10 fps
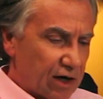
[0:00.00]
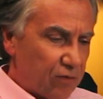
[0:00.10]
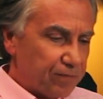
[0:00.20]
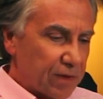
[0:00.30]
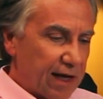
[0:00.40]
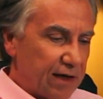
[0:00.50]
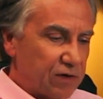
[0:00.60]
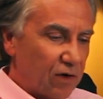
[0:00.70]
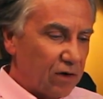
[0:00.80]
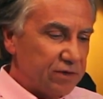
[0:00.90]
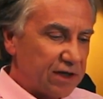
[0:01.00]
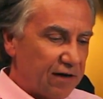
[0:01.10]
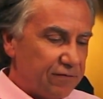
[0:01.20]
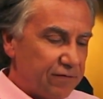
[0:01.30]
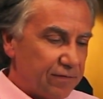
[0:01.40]
so in terms
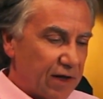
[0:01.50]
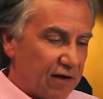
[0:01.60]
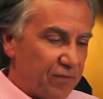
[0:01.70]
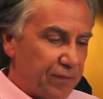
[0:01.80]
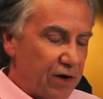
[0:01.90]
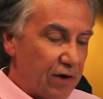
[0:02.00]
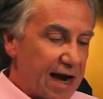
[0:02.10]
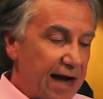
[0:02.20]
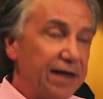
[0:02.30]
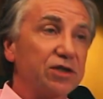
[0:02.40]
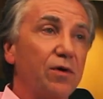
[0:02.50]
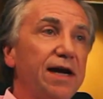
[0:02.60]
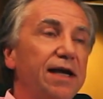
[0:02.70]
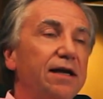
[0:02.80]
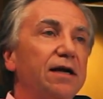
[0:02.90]
of, of periodic
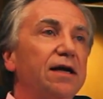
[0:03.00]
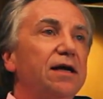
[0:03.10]
screening,